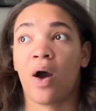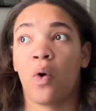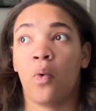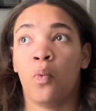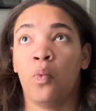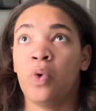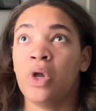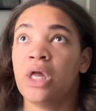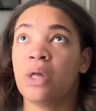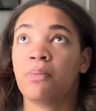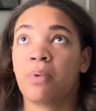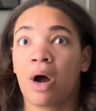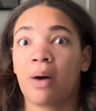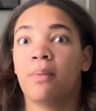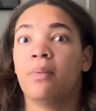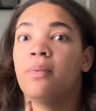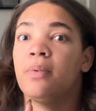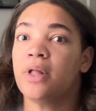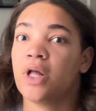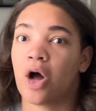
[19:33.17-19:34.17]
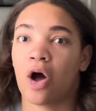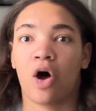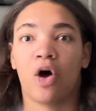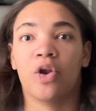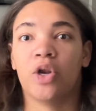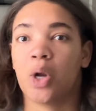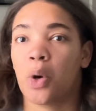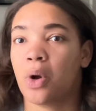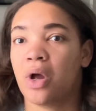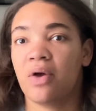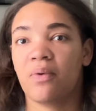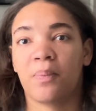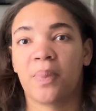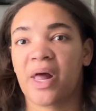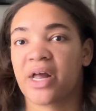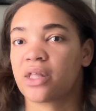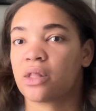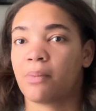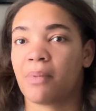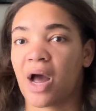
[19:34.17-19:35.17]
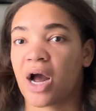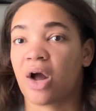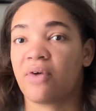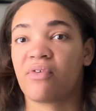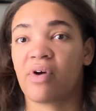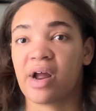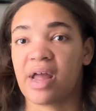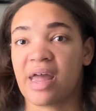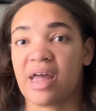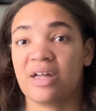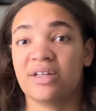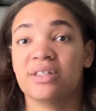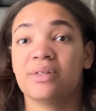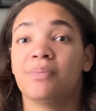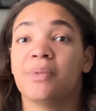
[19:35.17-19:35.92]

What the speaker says: we probably all know it like the back of our hands,